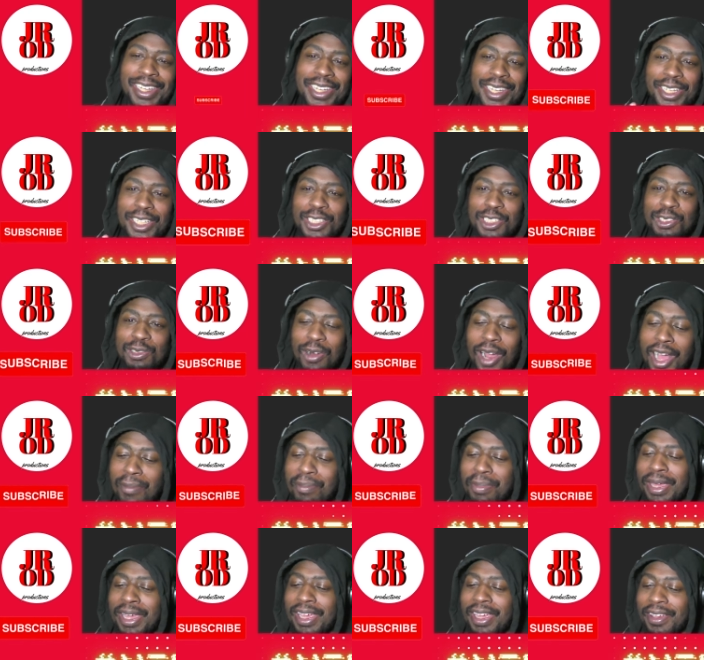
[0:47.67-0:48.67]

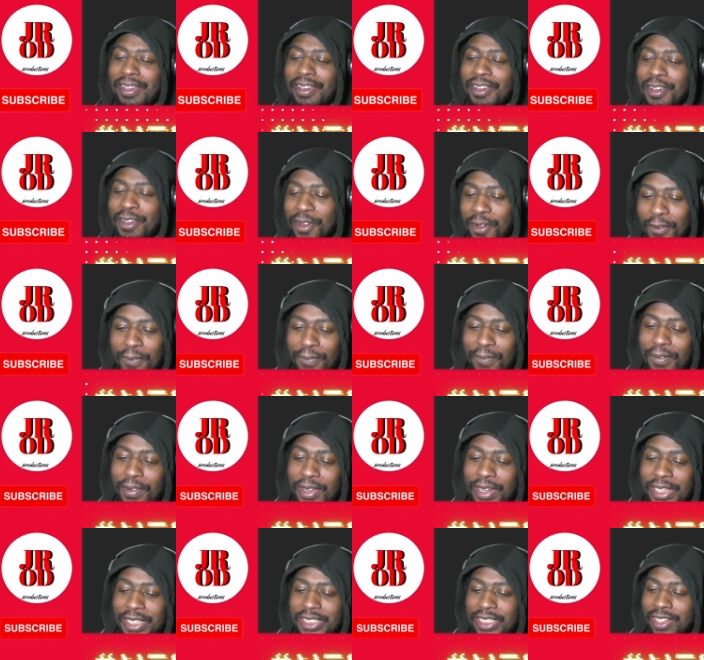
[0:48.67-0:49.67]
dropping new
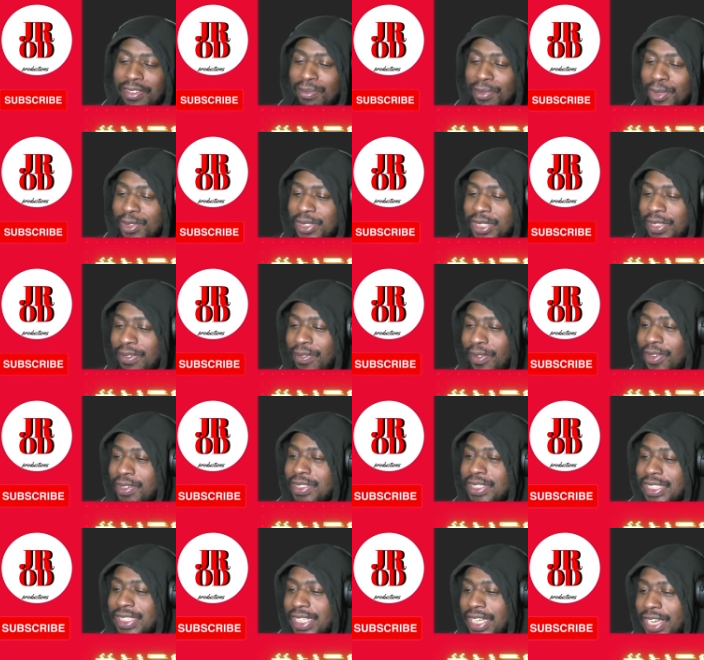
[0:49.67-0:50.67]
footage of
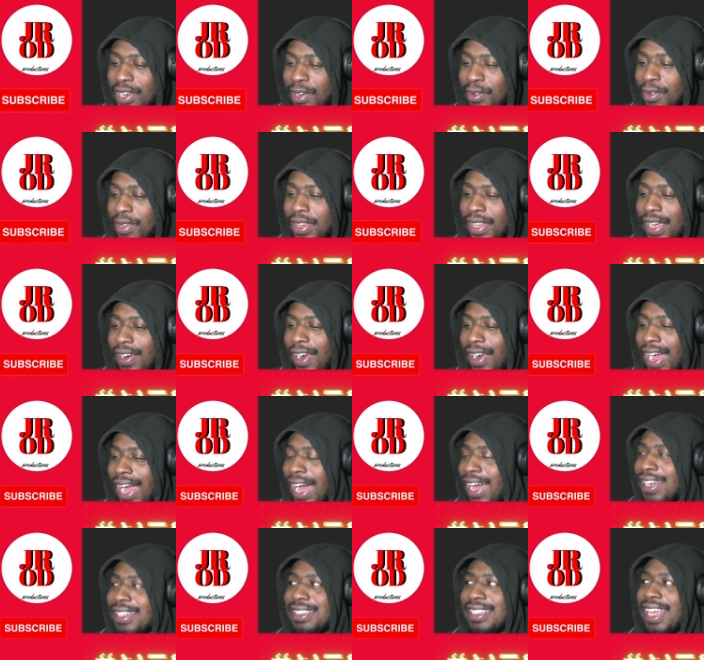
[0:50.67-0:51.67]
MultiVersus here and there.
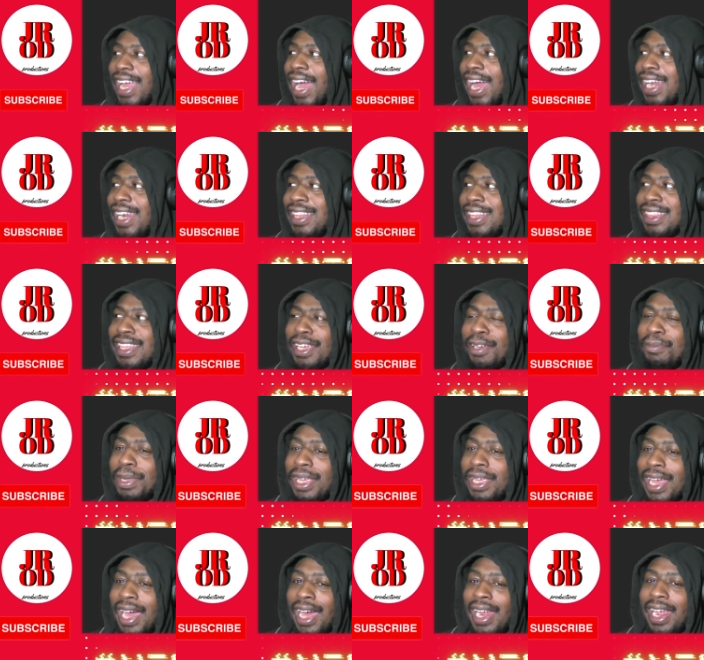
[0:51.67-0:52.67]
Honestly, I didn't think we
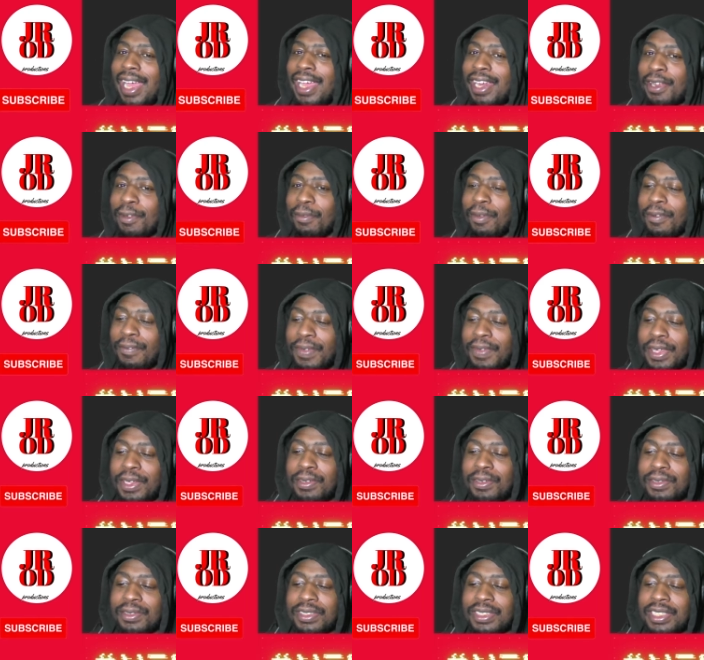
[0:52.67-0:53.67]
got any
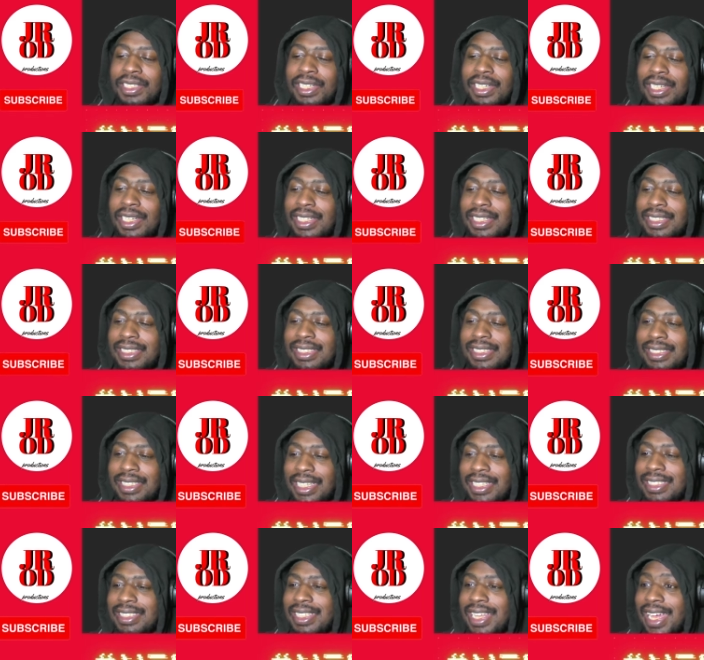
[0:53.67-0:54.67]
reveals
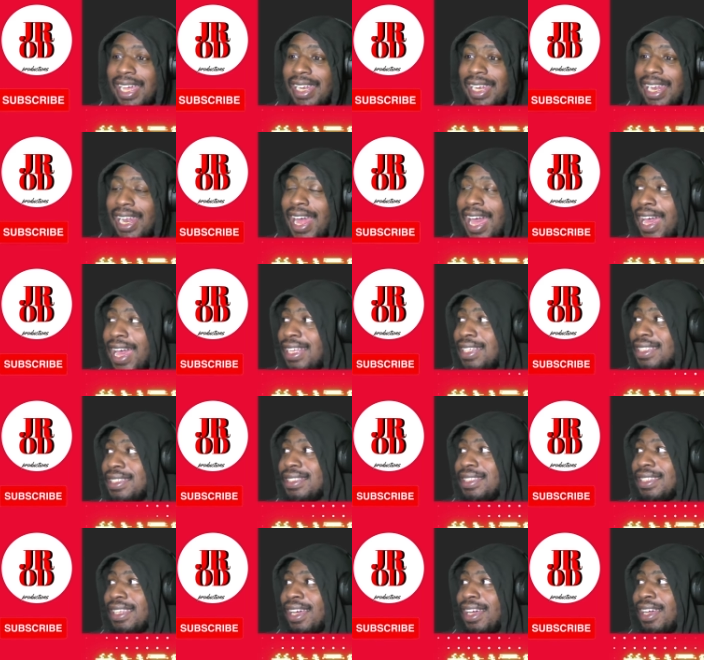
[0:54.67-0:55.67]
since that
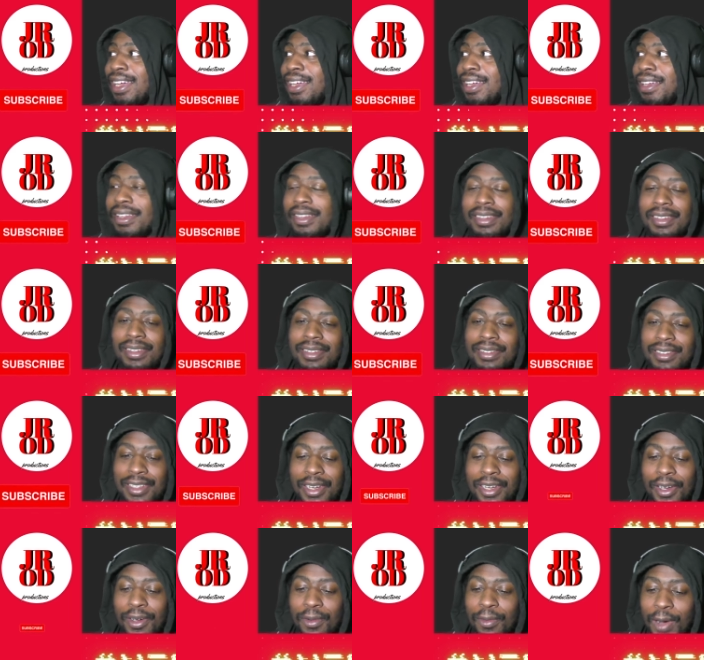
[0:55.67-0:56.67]
last, uh, you
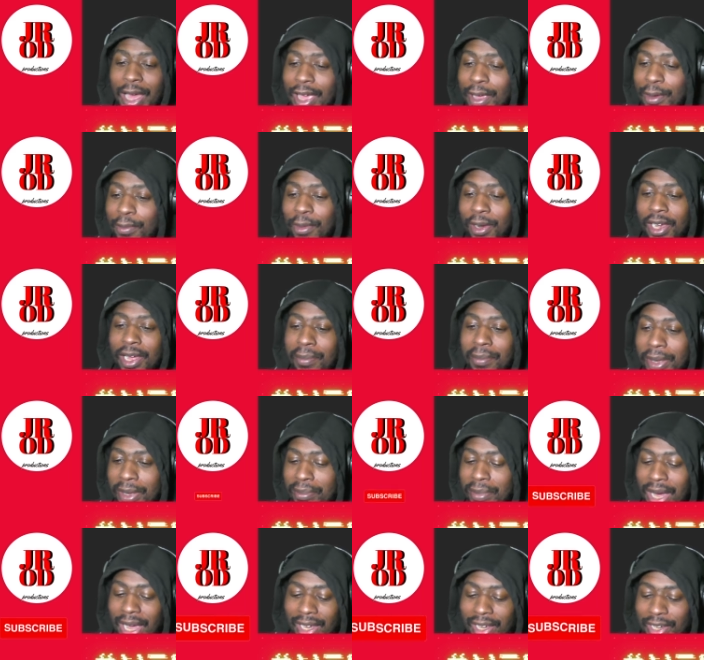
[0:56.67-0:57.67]
know, hey, we're coming
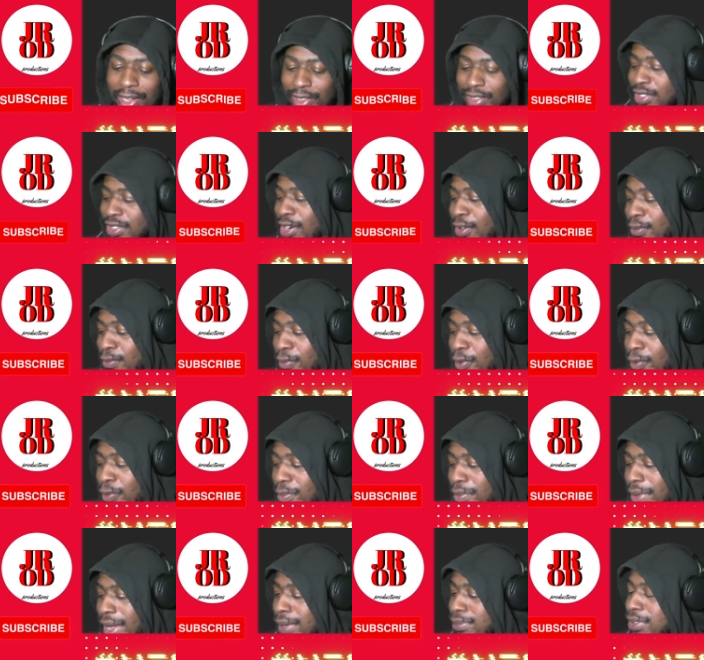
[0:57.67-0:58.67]
back. Here's our
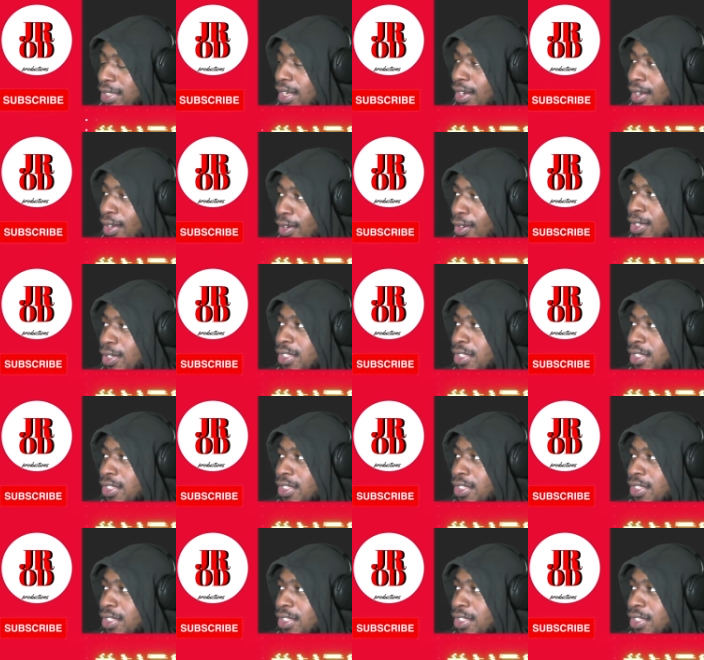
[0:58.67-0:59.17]
roadmap to launch.